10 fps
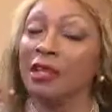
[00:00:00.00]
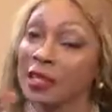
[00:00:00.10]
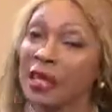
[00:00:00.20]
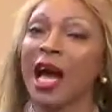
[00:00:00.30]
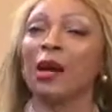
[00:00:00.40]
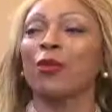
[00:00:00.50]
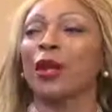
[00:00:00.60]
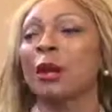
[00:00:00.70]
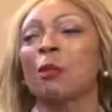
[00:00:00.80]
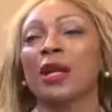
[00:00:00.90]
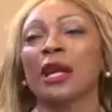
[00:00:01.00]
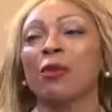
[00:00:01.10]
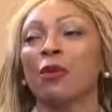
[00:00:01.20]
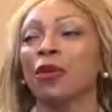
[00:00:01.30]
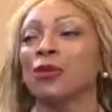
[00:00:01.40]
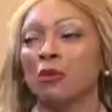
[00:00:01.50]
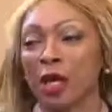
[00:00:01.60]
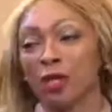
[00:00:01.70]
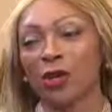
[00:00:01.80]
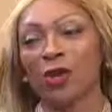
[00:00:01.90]
time we come on air, we want to
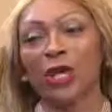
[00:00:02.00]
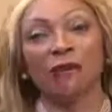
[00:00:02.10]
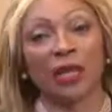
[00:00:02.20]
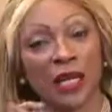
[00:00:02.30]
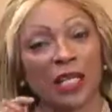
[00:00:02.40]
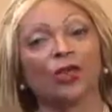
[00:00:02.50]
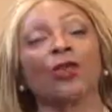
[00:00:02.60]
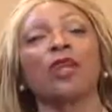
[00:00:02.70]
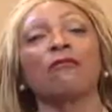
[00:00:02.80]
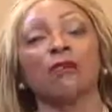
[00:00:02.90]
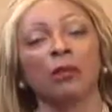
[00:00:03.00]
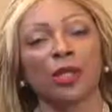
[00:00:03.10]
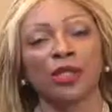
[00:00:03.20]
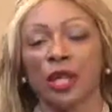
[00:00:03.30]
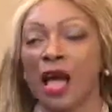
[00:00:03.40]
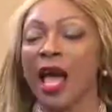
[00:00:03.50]
make sure you leave with at least one information.